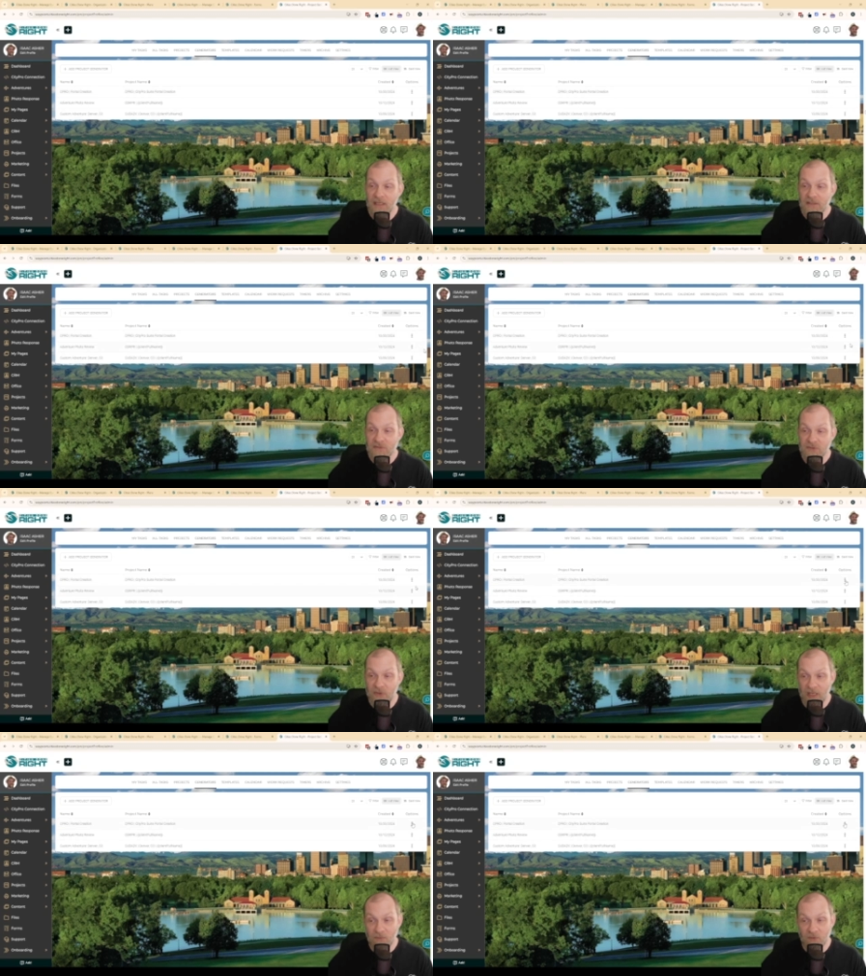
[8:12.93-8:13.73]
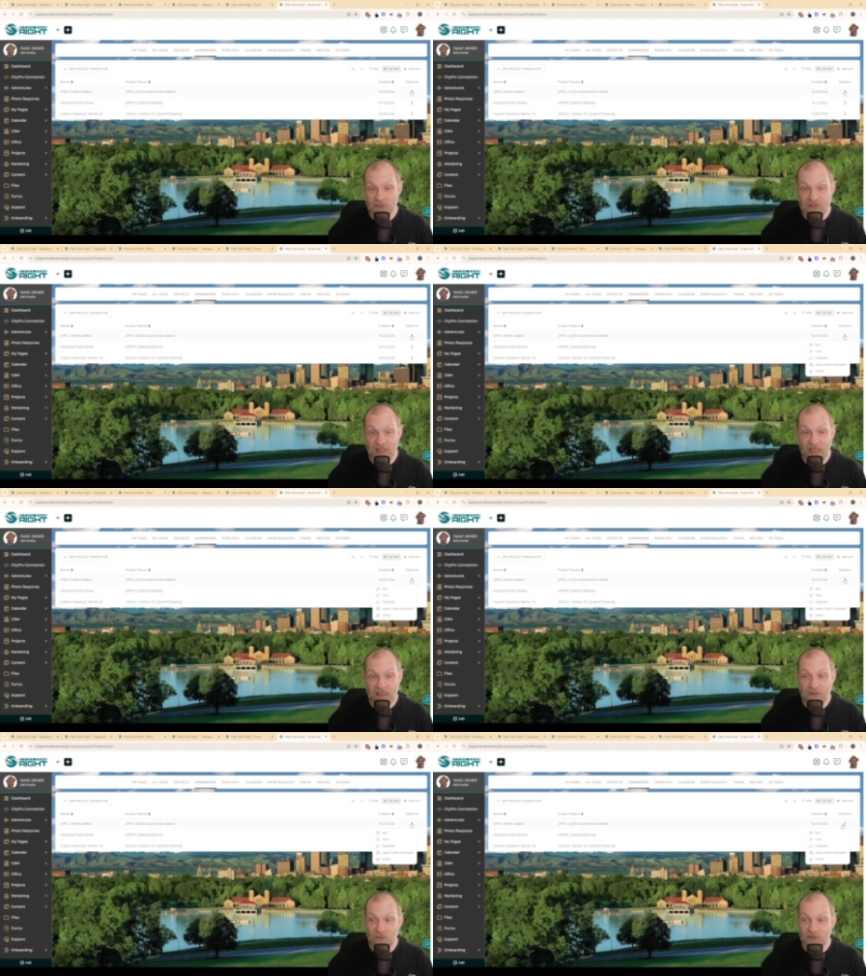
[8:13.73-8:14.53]
So I'm going to
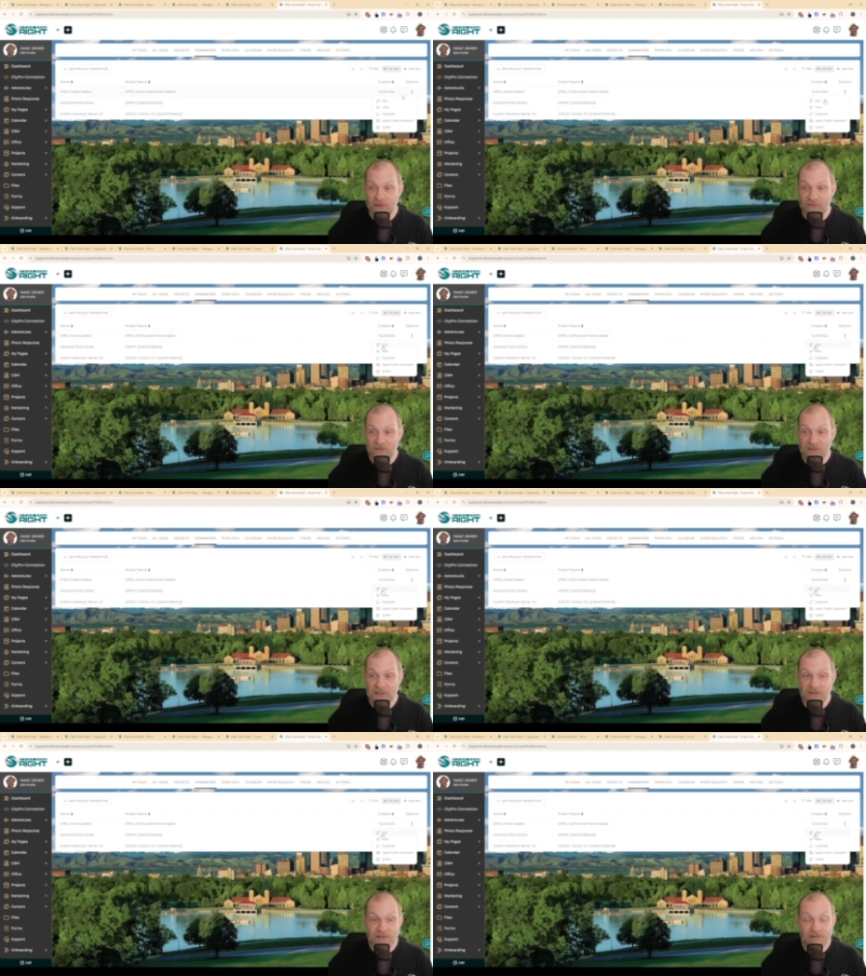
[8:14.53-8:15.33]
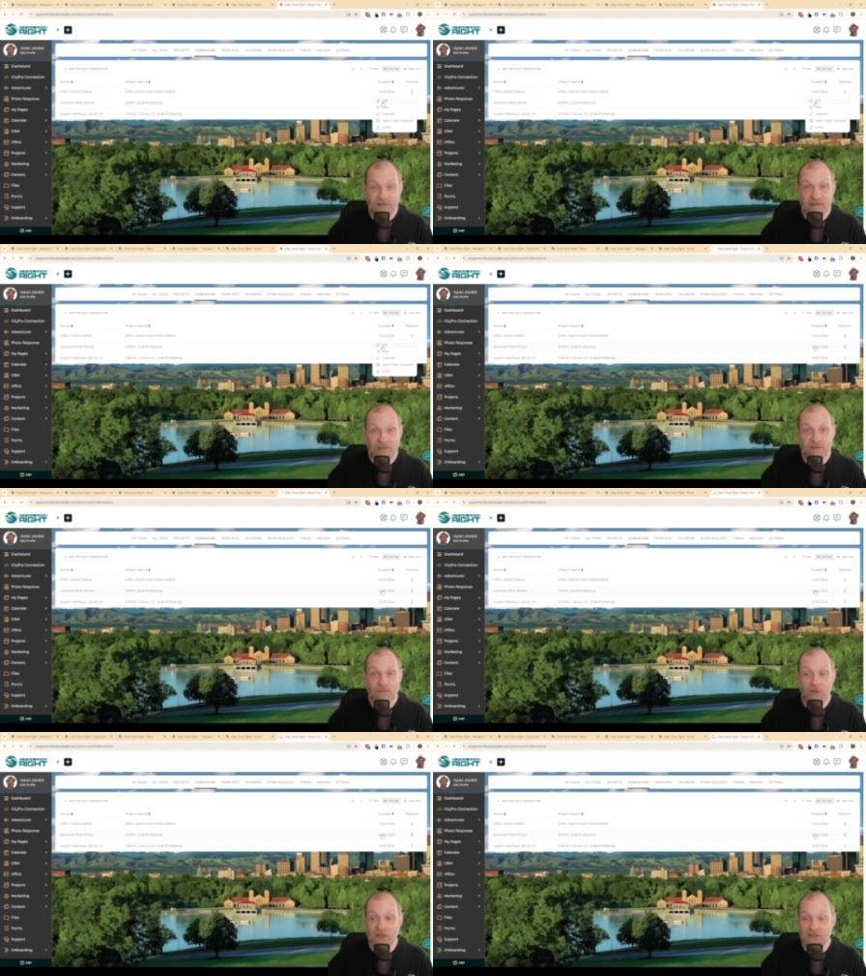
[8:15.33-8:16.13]
edit one of these
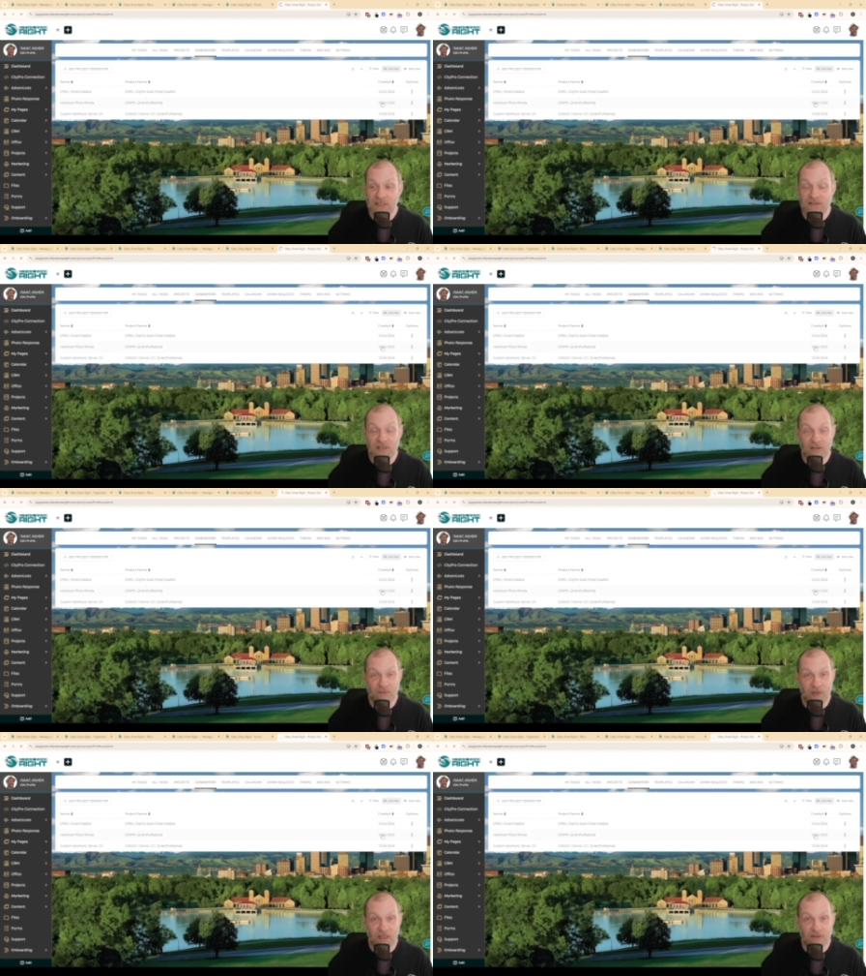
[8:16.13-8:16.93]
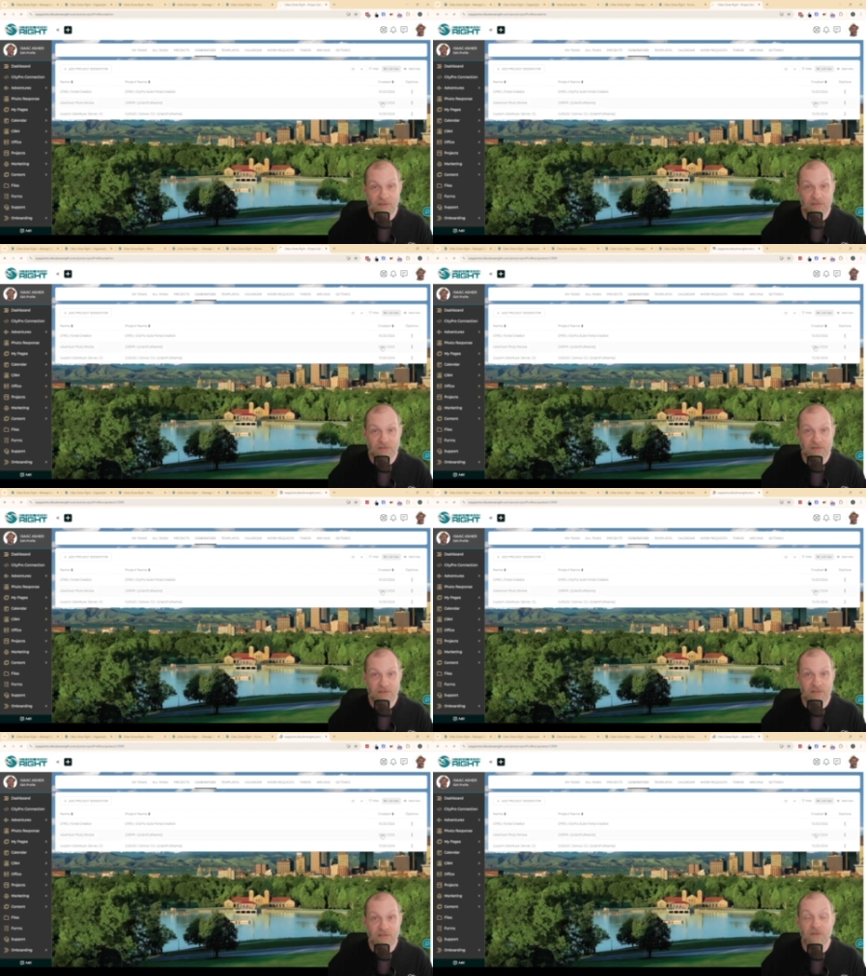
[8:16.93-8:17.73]
project generators
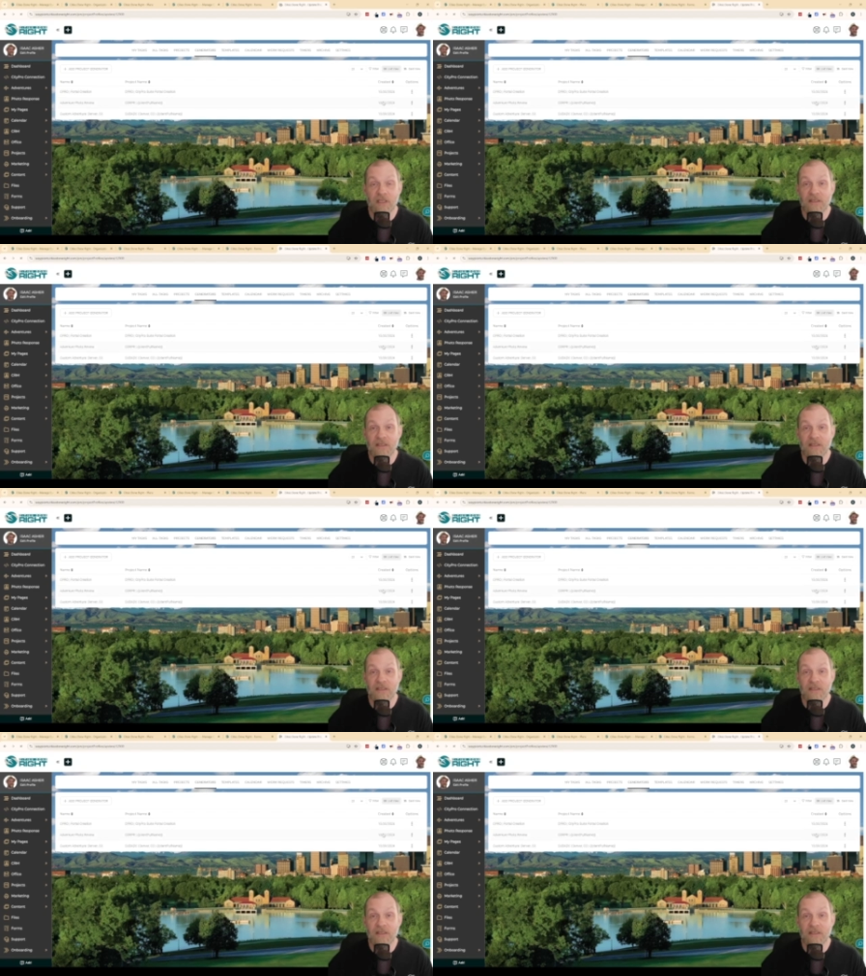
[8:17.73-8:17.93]
just so I can